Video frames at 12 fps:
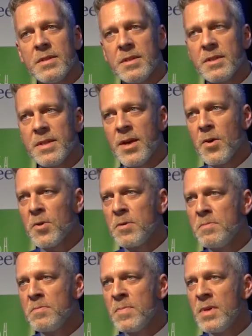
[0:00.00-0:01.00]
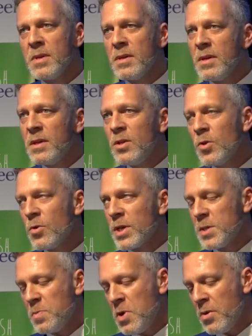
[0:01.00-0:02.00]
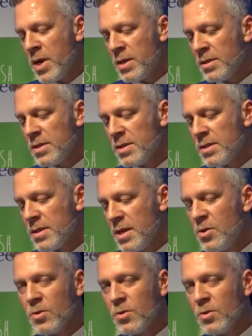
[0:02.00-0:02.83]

to tell them your experience,